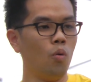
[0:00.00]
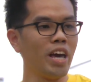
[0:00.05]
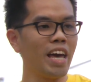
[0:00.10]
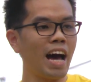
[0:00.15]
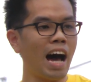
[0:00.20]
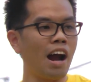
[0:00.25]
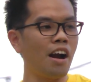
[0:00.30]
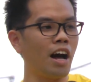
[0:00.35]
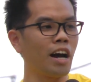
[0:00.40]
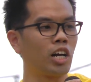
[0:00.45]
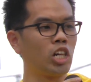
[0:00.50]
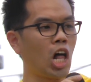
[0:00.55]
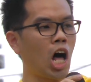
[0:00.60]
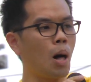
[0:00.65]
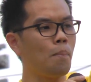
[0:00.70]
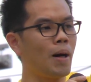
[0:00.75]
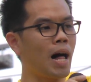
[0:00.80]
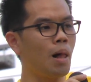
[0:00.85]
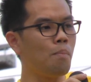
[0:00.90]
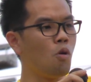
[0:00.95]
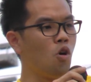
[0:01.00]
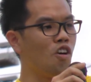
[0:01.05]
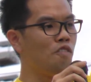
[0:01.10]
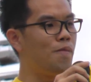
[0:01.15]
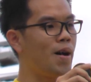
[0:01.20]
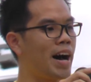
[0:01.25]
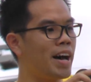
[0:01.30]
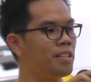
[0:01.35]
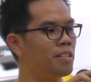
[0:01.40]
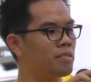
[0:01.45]
We are a global
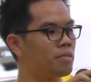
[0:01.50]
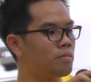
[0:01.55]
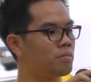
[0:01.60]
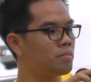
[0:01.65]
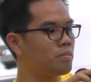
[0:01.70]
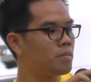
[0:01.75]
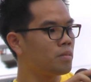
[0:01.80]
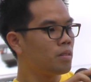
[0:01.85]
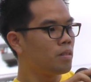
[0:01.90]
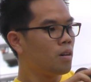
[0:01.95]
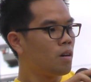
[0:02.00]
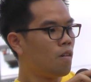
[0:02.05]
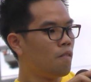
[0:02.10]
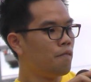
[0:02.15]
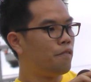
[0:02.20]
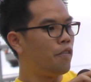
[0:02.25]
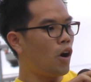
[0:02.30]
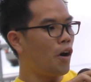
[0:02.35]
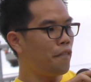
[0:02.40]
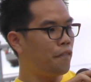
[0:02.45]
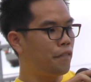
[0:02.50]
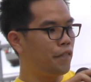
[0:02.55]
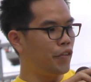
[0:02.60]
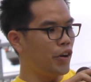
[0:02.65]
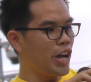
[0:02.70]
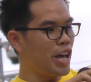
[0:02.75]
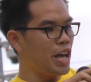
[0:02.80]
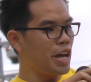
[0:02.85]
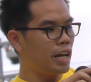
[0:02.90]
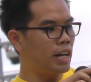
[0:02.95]
movement for
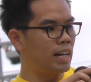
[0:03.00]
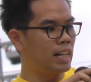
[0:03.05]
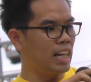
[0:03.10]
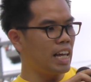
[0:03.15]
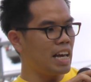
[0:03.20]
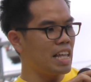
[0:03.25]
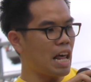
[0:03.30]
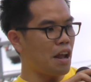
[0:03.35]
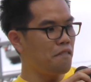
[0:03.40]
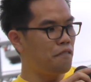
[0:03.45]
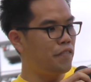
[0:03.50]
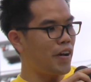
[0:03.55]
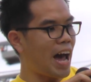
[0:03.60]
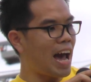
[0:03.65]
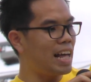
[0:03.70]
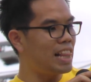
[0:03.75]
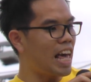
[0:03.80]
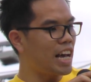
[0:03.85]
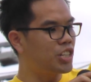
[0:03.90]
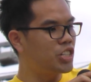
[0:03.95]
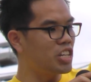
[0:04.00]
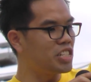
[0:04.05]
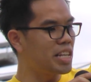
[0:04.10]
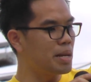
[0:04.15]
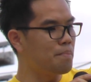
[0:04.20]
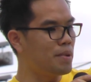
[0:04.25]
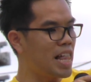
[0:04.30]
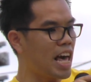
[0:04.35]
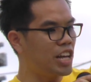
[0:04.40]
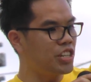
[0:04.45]
free, clean and fair
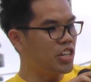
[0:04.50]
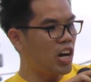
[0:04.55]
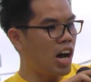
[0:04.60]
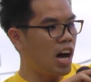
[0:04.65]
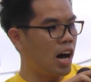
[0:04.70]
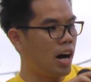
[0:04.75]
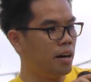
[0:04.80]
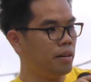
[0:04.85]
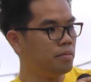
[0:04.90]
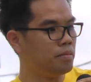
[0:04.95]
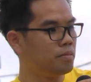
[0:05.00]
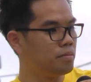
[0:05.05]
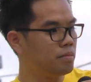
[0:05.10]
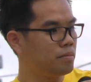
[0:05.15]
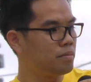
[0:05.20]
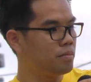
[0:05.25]
elections in Malaysia.